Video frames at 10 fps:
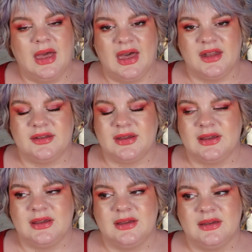And
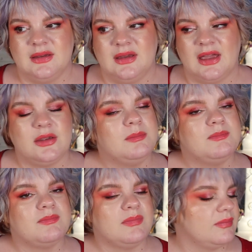
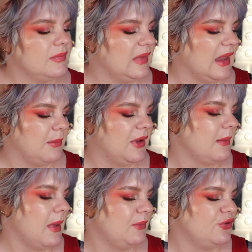but
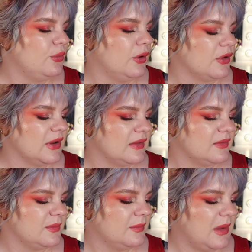I'm happy to work on
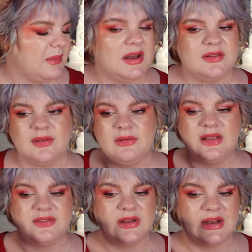it. I mean, it's a
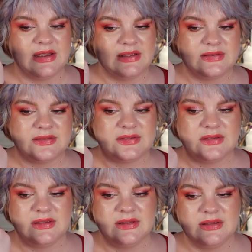
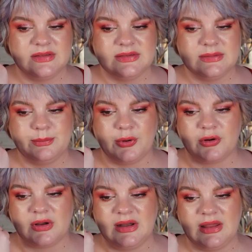nice
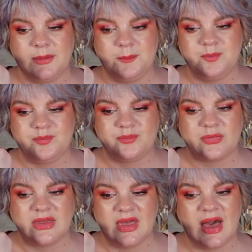sparkly
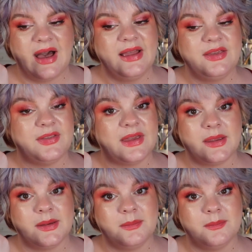eye
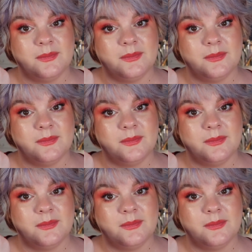thing.